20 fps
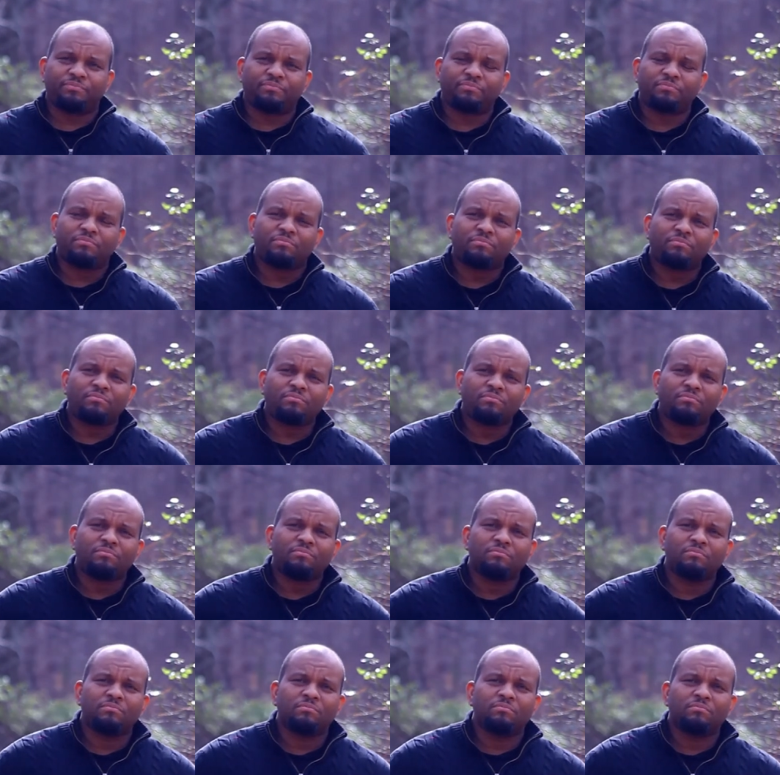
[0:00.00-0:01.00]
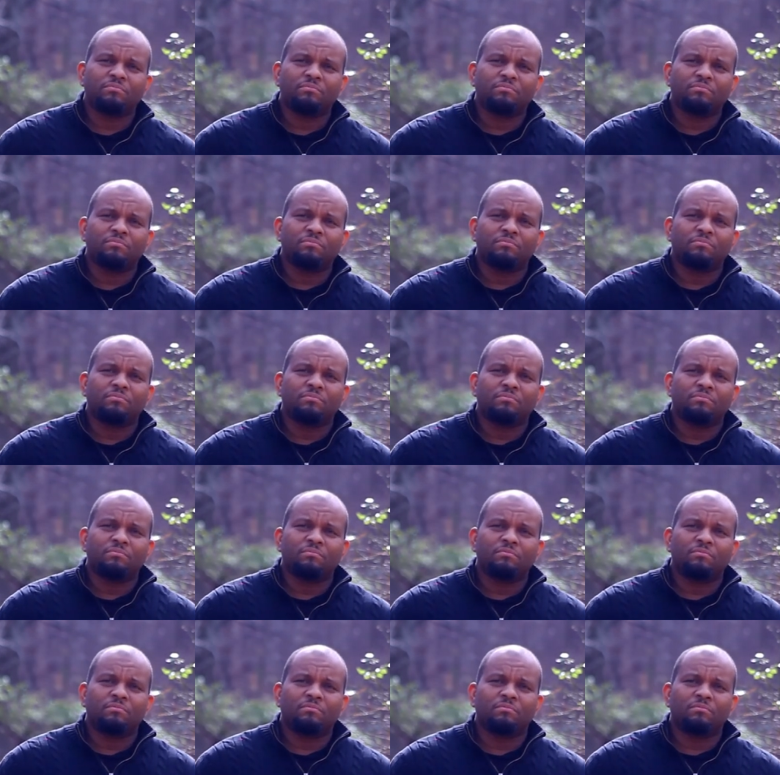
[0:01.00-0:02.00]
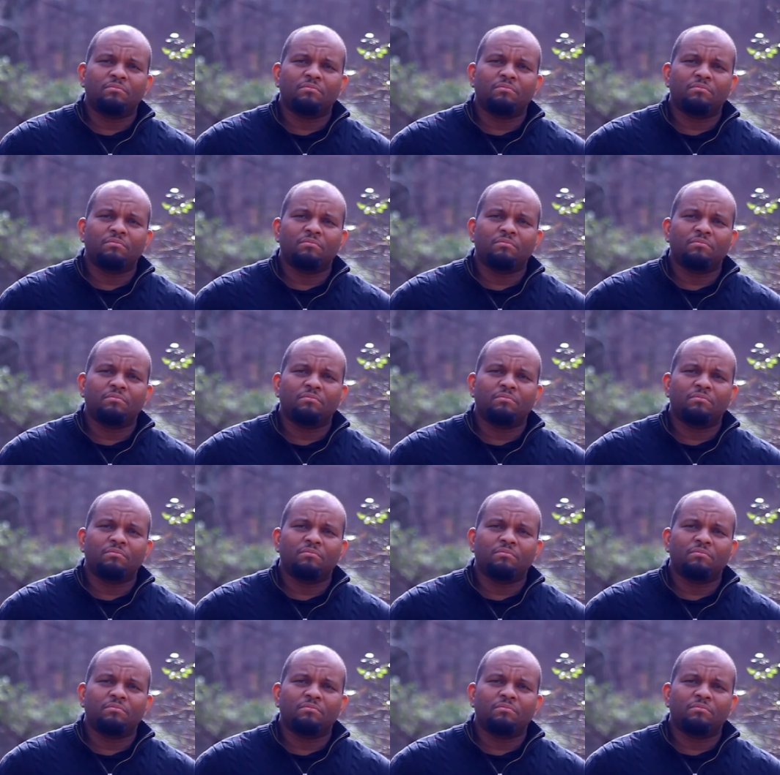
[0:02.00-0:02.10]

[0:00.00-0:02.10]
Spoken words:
(silence)